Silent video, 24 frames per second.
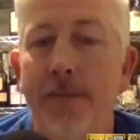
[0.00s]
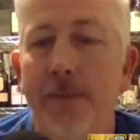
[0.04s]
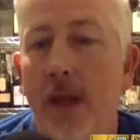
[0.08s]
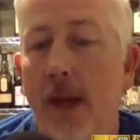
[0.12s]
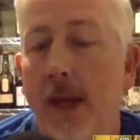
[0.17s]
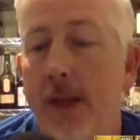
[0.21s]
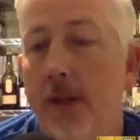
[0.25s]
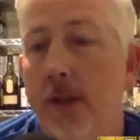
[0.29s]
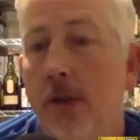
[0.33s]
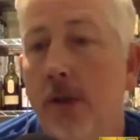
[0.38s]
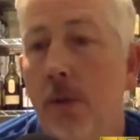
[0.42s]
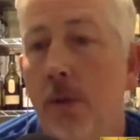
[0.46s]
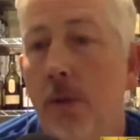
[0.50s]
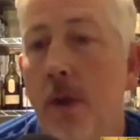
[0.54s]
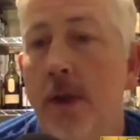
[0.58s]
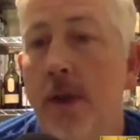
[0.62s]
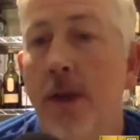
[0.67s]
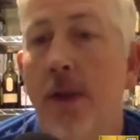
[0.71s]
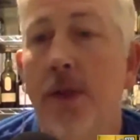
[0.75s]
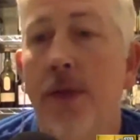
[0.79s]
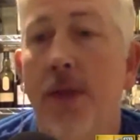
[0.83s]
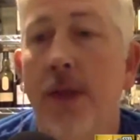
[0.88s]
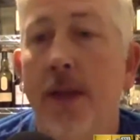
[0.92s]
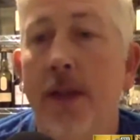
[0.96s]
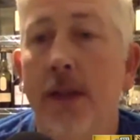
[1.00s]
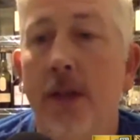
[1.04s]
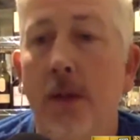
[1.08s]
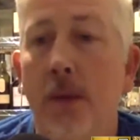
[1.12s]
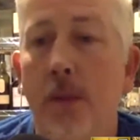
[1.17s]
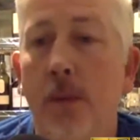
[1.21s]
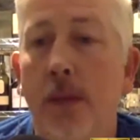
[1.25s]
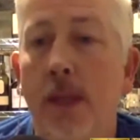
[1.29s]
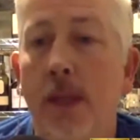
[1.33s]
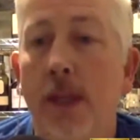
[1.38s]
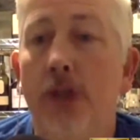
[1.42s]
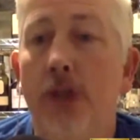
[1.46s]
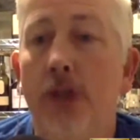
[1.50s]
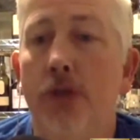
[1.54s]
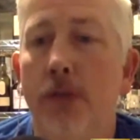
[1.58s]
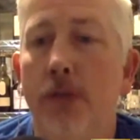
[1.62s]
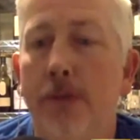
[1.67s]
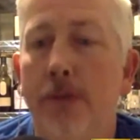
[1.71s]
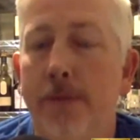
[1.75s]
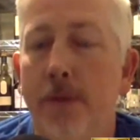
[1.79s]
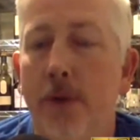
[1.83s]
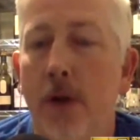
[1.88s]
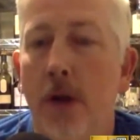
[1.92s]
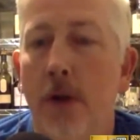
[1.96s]
And so one of the things that we drew
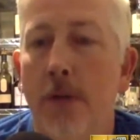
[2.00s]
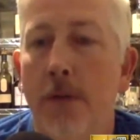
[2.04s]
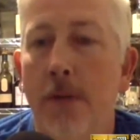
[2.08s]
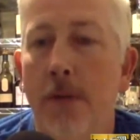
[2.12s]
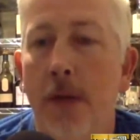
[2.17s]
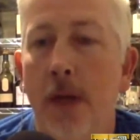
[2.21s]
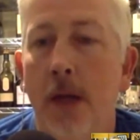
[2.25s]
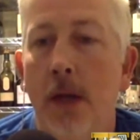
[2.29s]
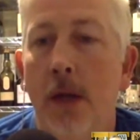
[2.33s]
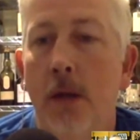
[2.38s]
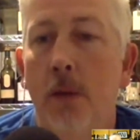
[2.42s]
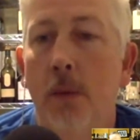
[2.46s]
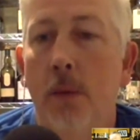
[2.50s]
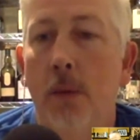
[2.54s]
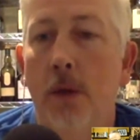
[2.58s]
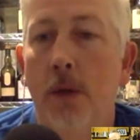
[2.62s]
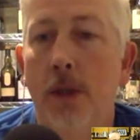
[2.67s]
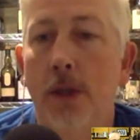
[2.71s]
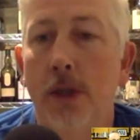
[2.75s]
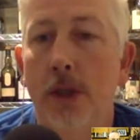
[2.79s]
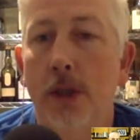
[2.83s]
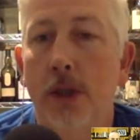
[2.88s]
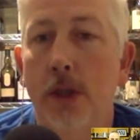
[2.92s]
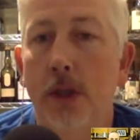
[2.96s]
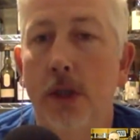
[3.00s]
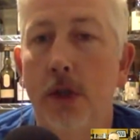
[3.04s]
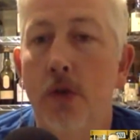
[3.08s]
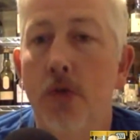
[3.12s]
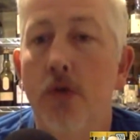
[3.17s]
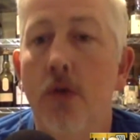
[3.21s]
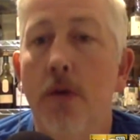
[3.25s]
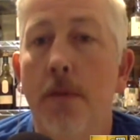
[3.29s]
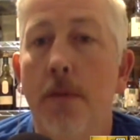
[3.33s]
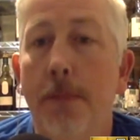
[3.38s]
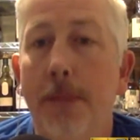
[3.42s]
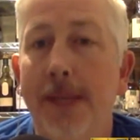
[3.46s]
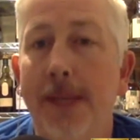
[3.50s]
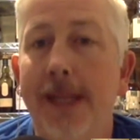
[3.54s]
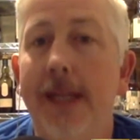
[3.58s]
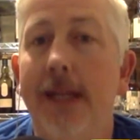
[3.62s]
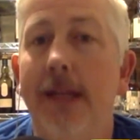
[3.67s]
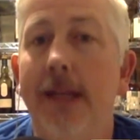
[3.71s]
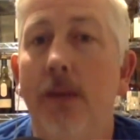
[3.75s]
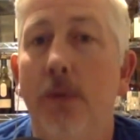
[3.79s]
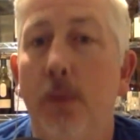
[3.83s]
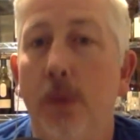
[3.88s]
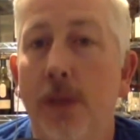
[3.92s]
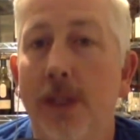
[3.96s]
from was
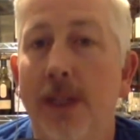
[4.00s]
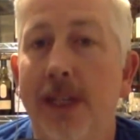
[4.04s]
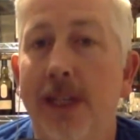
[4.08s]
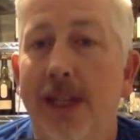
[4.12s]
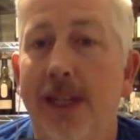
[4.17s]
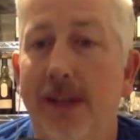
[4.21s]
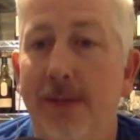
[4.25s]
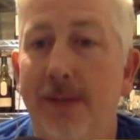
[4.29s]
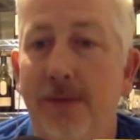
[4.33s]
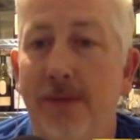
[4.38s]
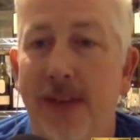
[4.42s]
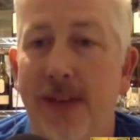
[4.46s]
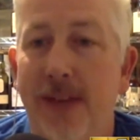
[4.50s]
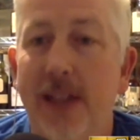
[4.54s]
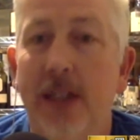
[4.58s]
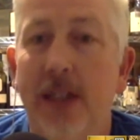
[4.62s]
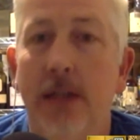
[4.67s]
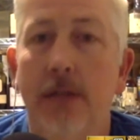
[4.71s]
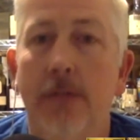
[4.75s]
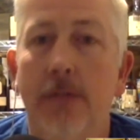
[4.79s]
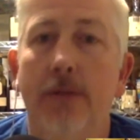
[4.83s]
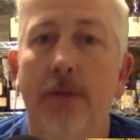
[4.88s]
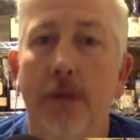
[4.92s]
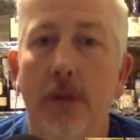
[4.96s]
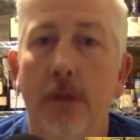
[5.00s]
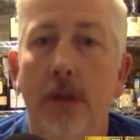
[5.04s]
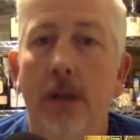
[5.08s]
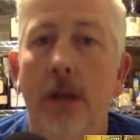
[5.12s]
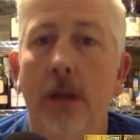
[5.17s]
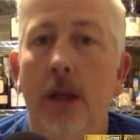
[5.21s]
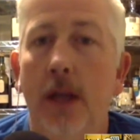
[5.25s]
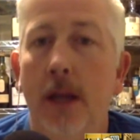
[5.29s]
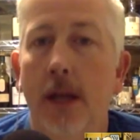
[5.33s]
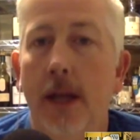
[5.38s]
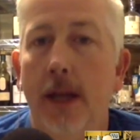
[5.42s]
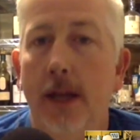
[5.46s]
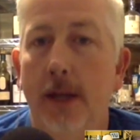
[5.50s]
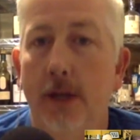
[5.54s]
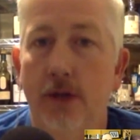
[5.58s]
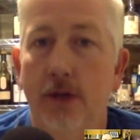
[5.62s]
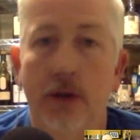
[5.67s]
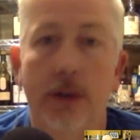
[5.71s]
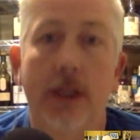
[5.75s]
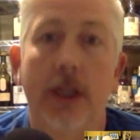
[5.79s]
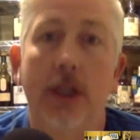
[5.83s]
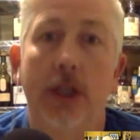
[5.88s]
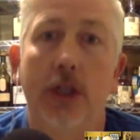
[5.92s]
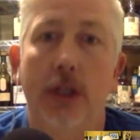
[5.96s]
European whiskey festival
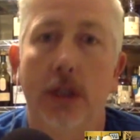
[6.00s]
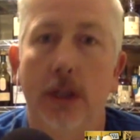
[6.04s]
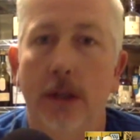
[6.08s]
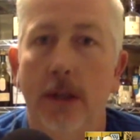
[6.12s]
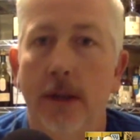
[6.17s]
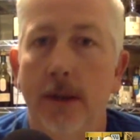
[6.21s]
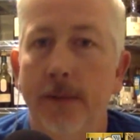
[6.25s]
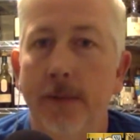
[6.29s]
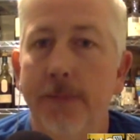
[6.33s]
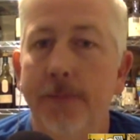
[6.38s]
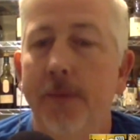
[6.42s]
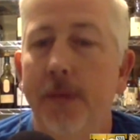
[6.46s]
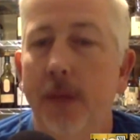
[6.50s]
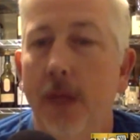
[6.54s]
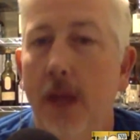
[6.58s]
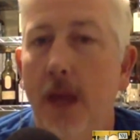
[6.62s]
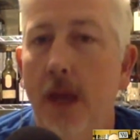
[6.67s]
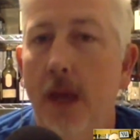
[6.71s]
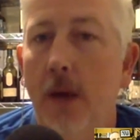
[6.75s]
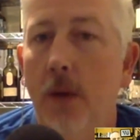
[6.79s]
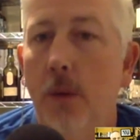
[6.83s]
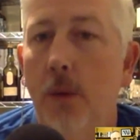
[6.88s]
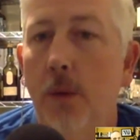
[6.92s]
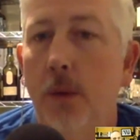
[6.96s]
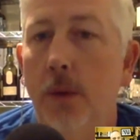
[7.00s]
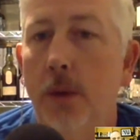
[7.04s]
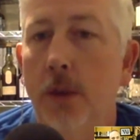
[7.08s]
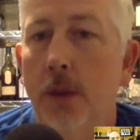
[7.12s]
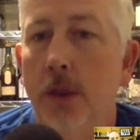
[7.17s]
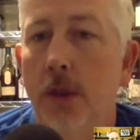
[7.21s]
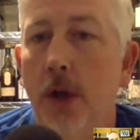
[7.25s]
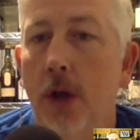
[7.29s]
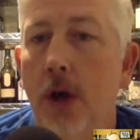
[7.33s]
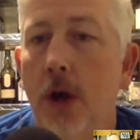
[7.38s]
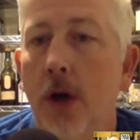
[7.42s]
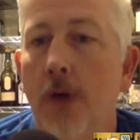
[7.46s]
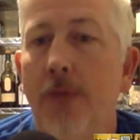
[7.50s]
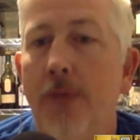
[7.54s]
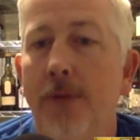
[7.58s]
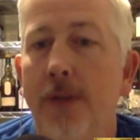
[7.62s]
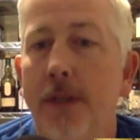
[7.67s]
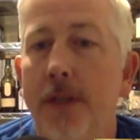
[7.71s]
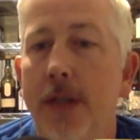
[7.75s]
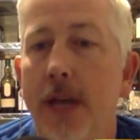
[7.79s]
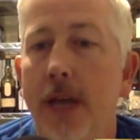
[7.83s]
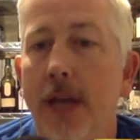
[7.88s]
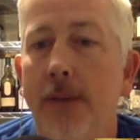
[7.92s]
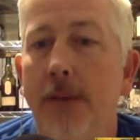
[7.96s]
tradition, which is
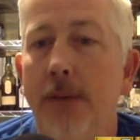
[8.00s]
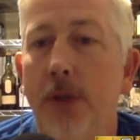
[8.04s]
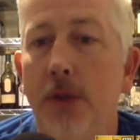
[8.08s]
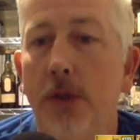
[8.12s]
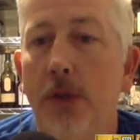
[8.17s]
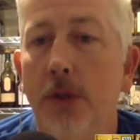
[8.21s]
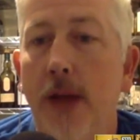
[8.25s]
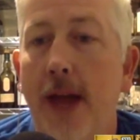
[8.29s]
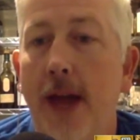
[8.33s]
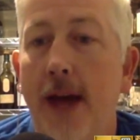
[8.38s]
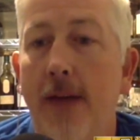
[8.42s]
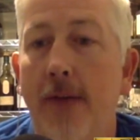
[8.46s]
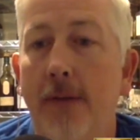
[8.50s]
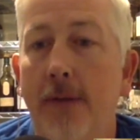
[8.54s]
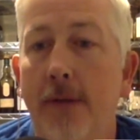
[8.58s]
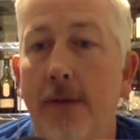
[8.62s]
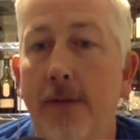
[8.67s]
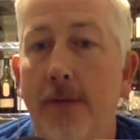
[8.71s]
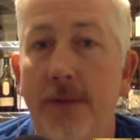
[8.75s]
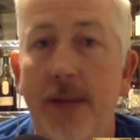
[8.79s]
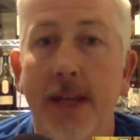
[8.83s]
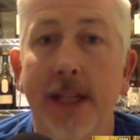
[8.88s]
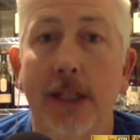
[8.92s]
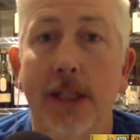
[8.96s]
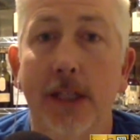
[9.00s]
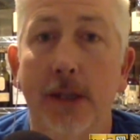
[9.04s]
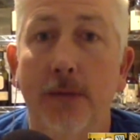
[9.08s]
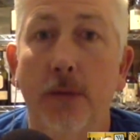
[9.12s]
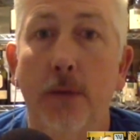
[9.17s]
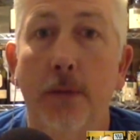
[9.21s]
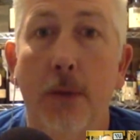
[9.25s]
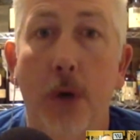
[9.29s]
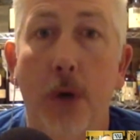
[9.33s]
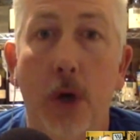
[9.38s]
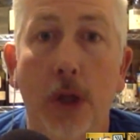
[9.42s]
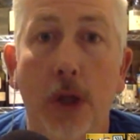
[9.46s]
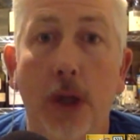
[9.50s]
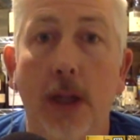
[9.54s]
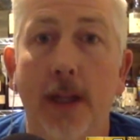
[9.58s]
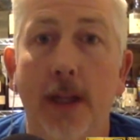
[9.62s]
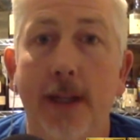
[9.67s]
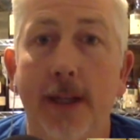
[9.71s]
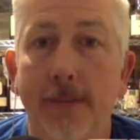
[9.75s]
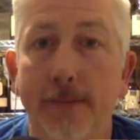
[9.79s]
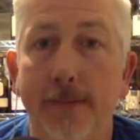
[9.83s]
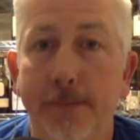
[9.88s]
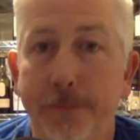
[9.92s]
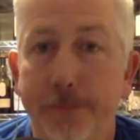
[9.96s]
oftentimes you'll have a festival
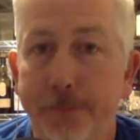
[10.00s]
bottling.